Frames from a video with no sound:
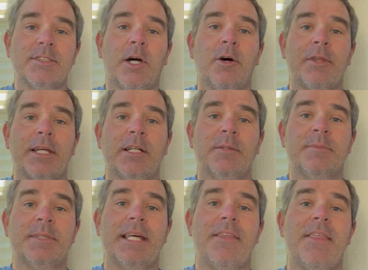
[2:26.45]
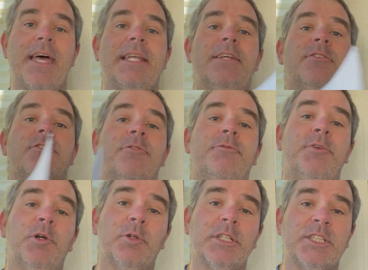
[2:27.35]
all that comes out of that is the
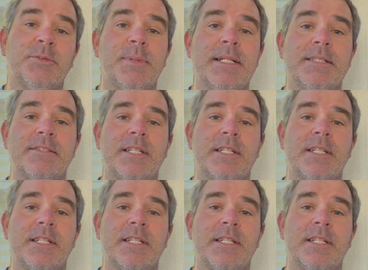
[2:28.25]
fuel expense,